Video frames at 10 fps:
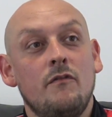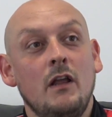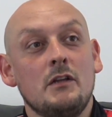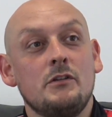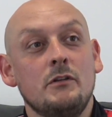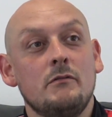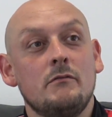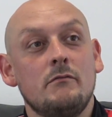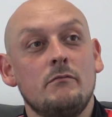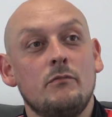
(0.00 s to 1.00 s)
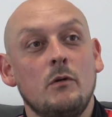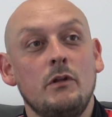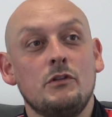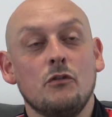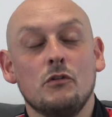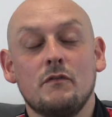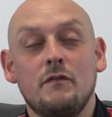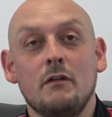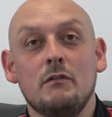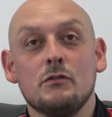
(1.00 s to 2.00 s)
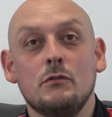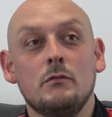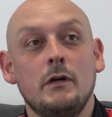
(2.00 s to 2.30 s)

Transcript: reflection, probably a draw is a fair result.